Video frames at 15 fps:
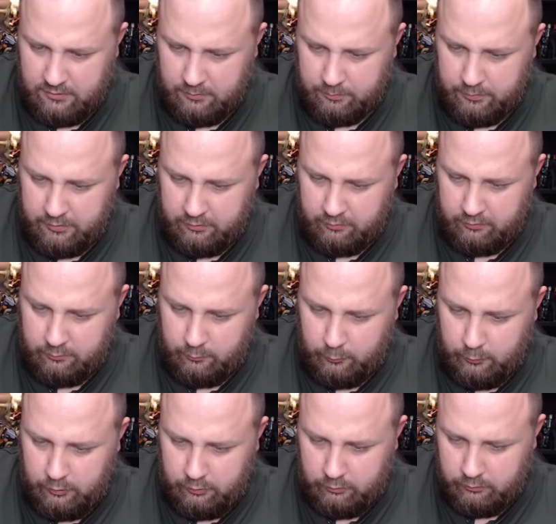Like a big,
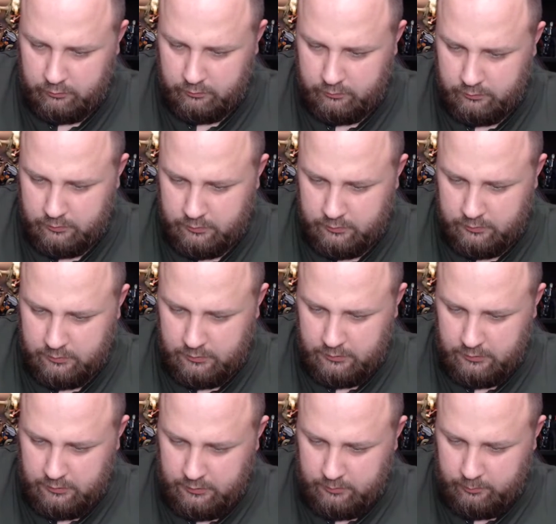whoa.
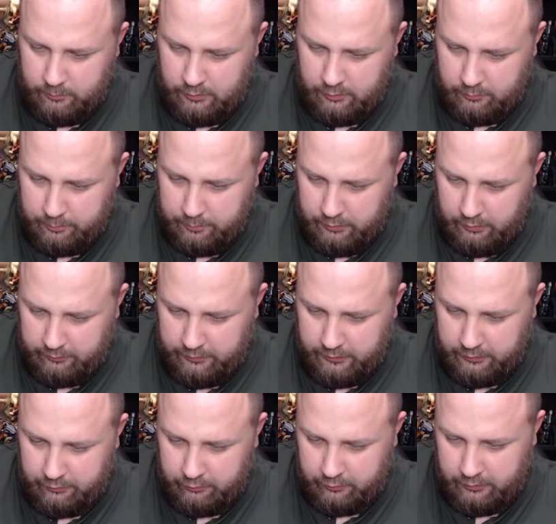Big old
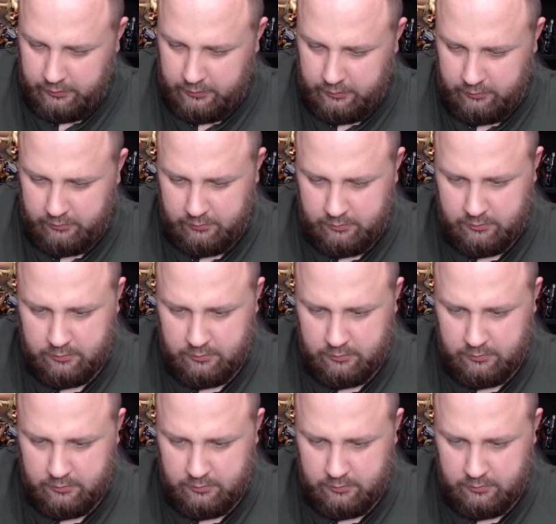butterfly joint there.